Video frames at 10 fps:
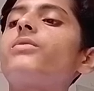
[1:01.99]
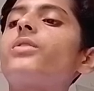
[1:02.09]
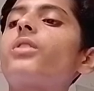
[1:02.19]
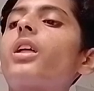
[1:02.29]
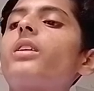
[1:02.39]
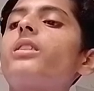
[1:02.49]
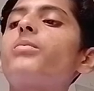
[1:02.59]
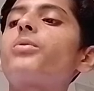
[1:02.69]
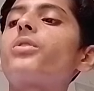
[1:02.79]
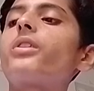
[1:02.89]
Photosynthesis is
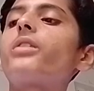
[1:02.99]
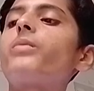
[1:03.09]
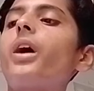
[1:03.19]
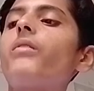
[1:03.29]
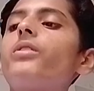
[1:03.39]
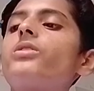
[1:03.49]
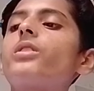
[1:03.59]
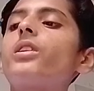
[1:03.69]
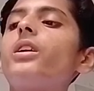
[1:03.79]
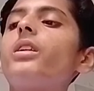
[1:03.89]
the process by
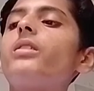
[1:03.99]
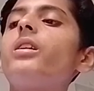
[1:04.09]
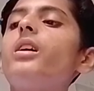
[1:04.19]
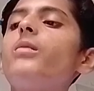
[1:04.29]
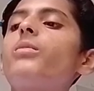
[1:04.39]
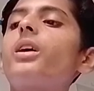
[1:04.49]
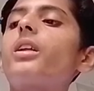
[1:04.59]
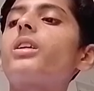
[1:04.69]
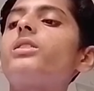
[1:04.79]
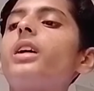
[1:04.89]
which green
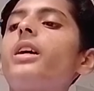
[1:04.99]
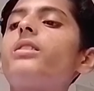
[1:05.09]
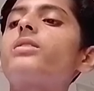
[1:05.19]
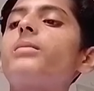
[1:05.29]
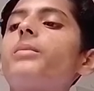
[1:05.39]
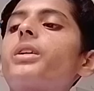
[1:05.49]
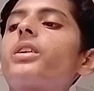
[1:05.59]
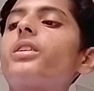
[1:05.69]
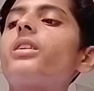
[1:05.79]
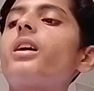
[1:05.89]
plant algae and some
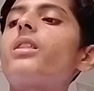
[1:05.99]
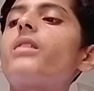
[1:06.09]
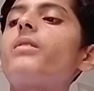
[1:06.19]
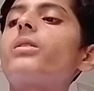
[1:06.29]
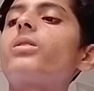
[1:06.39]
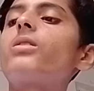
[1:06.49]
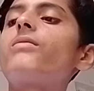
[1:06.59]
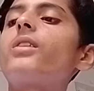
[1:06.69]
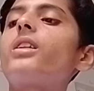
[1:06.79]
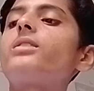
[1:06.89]
bacteria having
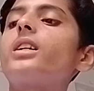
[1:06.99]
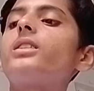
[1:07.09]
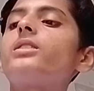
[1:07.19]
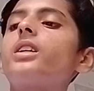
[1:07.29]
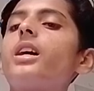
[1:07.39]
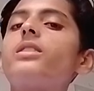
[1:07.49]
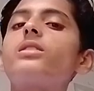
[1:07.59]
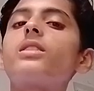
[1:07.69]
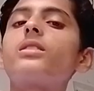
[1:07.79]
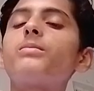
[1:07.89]
chlorophyll synthesize
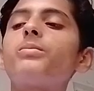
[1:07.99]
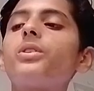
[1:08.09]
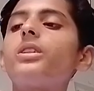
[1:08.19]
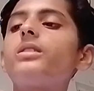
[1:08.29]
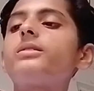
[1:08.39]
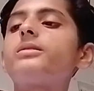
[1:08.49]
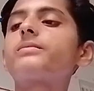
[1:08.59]
the simple